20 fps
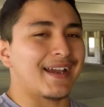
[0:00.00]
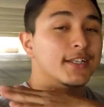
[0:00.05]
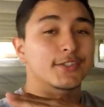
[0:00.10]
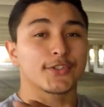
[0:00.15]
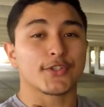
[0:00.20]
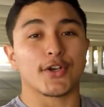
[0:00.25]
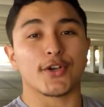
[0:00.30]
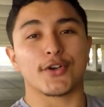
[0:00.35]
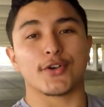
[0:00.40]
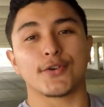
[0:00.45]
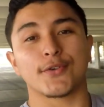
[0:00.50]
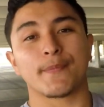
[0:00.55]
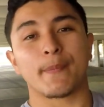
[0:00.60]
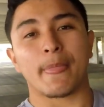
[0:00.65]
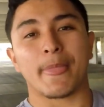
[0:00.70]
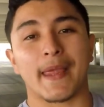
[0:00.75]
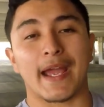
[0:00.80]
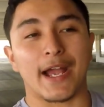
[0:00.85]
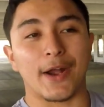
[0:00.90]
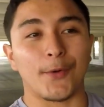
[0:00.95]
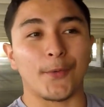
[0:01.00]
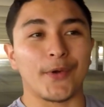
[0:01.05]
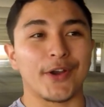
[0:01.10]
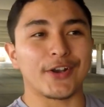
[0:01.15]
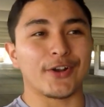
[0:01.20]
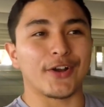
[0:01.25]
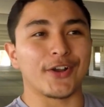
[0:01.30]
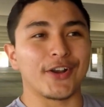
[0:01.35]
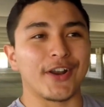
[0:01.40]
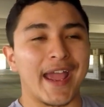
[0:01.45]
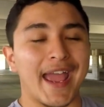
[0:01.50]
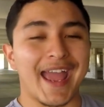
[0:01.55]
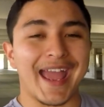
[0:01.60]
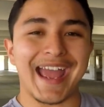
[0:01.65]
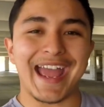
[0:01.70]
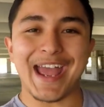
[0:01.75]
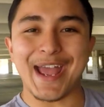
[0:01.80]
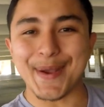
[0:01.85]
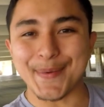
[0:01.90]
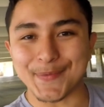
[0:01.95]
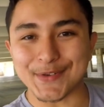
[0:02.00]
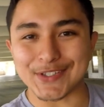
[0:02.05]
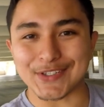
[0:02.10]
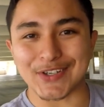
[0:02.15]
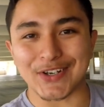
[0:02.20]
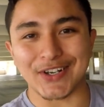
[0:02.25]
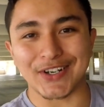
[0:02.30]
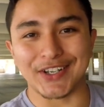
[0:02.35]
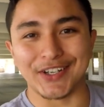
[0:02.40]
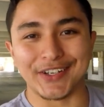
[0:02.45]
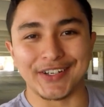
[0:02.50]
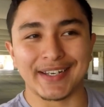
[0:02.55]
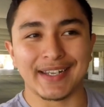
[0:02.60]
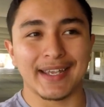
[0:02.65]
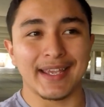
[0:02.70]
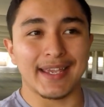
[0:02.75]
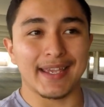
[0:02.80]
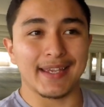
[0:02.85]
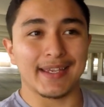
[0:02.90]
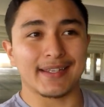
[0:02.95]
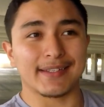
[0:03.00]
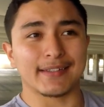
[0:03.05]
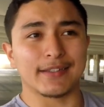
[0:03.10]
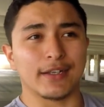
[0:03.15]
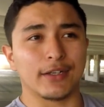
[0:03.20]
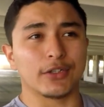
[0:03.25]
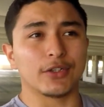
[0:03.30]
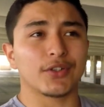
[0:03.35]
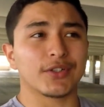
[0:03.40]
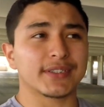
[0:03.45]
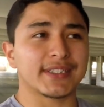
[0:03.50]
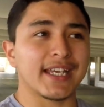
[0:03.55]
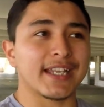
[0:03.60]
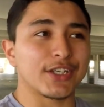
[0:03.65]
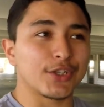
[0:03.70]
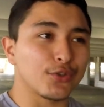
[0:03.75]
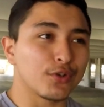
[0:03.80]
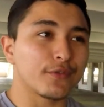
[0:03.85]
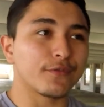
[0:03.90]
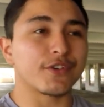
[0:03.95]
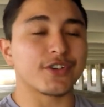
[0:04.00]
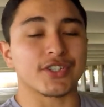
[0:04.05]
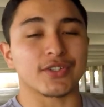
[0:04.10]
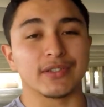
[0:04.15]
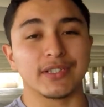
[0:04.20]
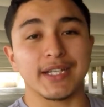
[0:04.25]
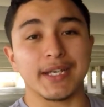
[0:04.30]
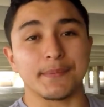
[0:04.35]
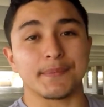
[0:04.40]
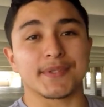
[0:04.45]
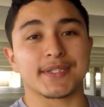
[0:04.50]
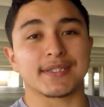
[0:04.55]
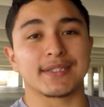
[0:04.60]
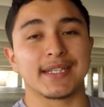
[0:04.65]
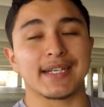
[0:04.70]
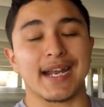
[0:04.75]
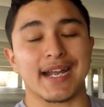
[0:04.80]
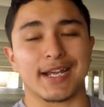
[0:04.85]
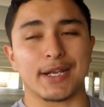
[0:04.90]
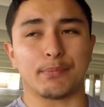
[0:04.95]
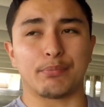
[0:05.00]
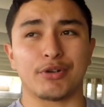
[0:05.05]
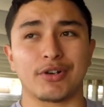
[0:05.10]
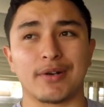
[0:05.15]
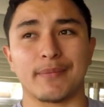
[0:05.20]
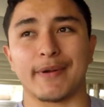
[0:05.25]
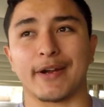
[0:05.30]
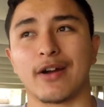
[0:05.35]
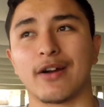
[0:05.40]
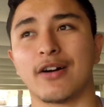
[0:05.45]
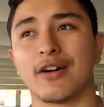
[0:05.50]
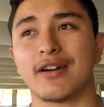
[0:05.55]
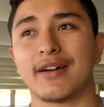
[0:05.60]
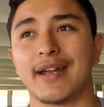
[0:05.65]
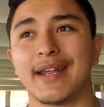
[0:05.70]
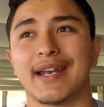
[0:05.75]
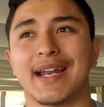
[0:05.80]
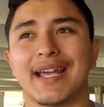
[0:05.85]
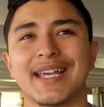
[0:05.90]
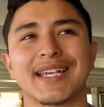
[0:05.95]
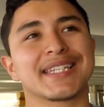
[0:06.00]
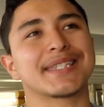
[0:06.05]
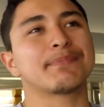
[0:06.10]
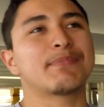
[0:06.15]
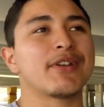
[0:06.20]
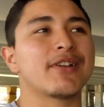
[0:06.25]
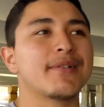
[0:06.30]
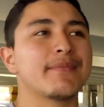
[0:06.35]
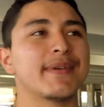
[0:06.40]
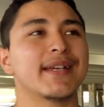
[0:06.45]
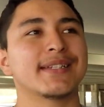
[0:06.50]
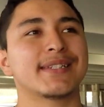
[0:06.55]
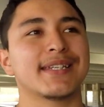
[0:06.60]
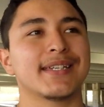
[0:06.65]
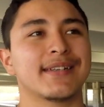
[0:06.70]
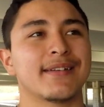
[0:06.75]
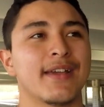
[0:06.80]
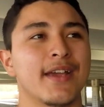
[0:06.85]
So I went on Amazon and looked at universal lips that I could put on my car, and I experimented